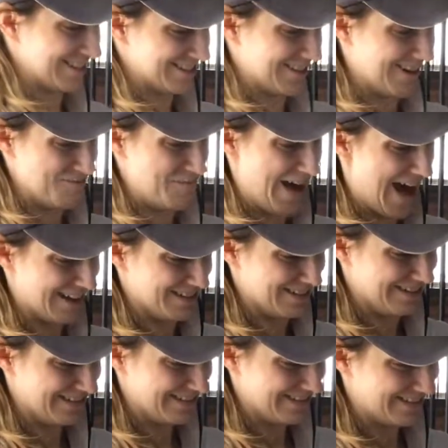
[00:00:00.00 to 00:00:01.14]
it's gone bad
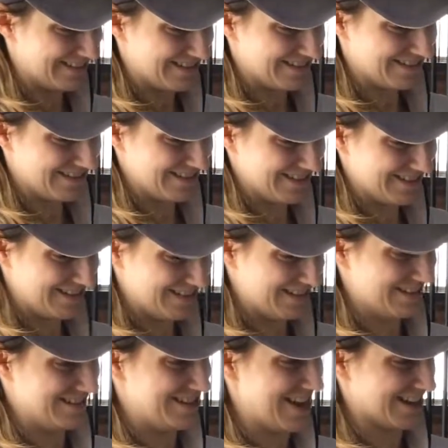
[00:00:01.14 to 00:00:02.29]

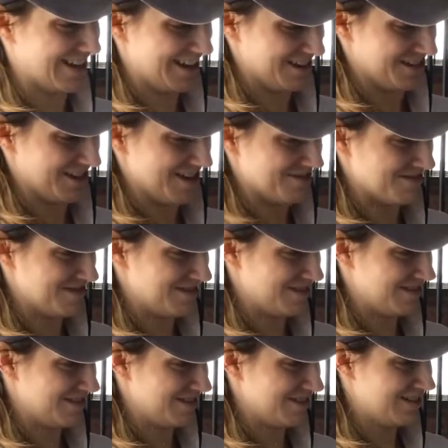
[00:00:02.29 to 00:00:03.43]
decades ago.
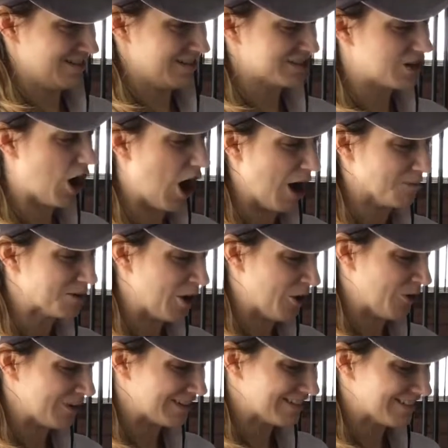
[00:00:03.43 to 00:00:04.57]
Calm
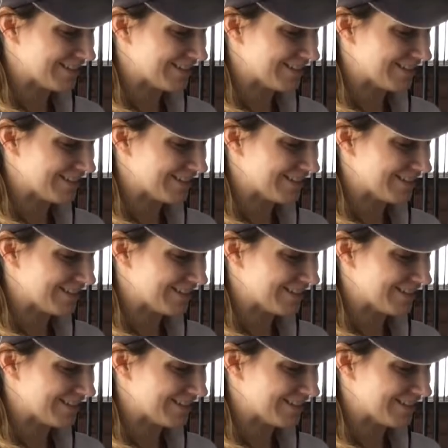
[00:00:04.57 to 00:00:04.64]
coat.